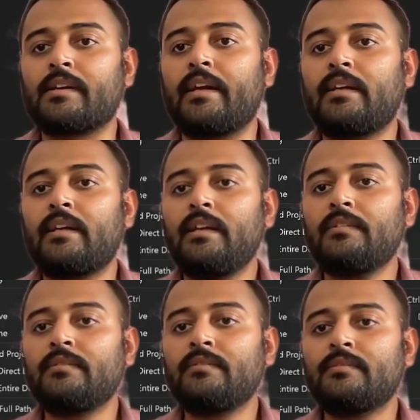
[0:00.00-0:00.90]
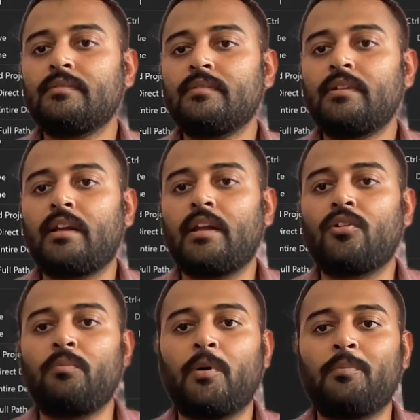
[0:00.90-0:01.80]
right click
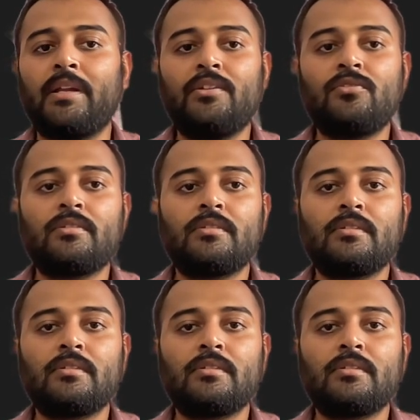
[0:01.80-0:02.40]
on publish,